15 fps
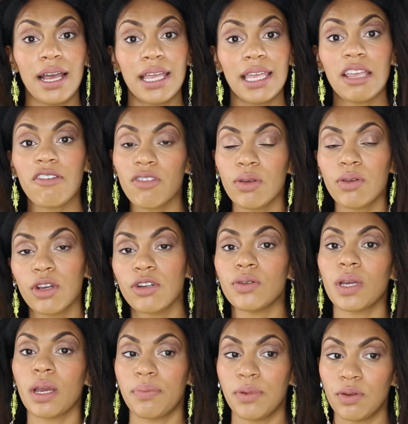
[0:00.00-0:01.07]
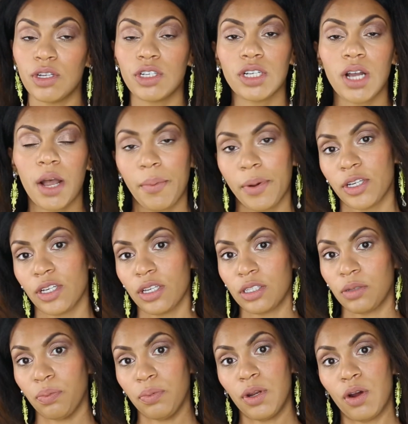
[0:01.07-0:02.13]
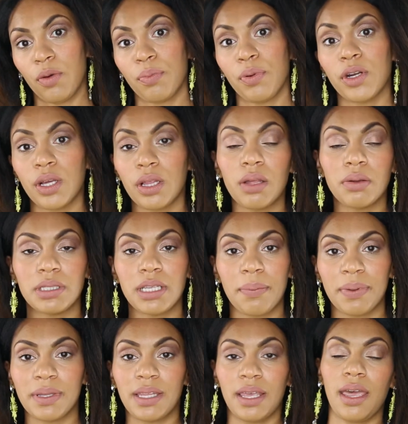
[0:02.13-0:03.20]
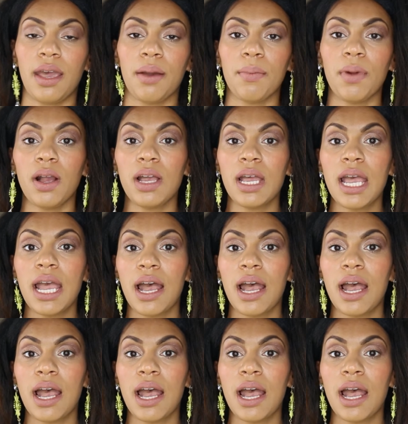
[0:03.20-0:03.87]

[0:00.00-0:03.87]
even though you're doing a beauty shot, which is pretty close up in the camera,